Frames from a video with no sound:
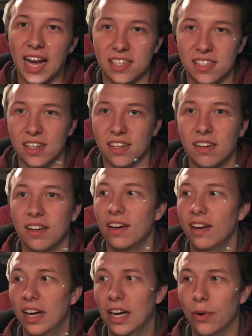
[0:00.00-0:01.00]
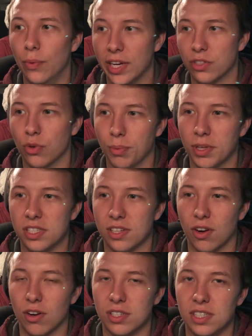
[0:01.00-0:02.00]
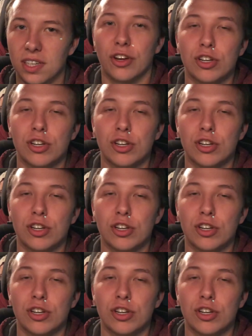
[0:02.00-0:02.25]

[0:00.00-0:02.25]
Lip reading: accident, we get to replace the car seat.